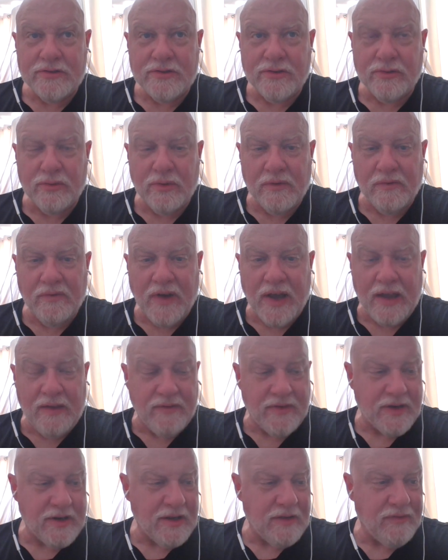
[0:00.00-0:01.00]
to revive
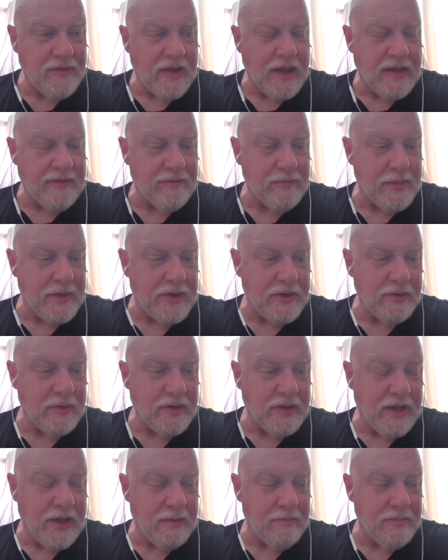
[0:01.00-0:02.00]
it if you haven't been
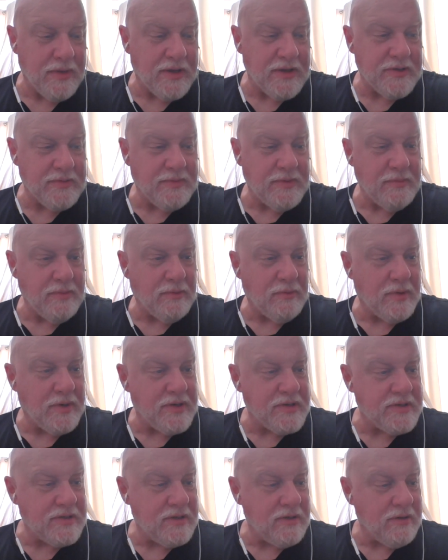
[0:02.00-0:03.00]
doing that because people
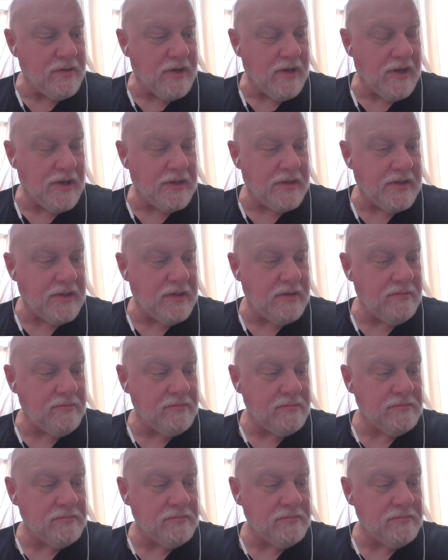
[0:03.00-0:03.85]
want to see your content.